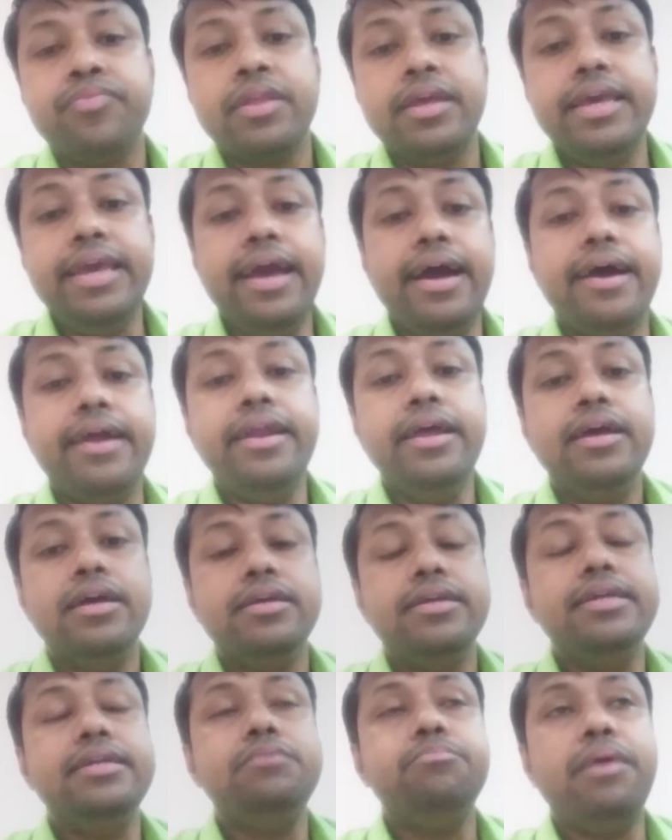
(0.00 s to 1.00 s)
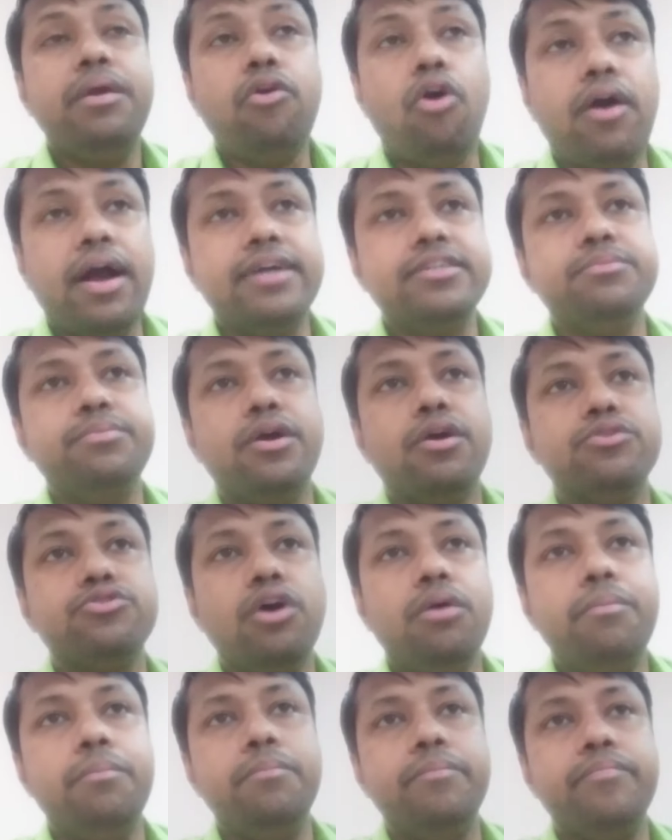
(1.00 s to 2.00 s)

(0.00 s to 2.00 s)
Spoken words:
here it may occur because of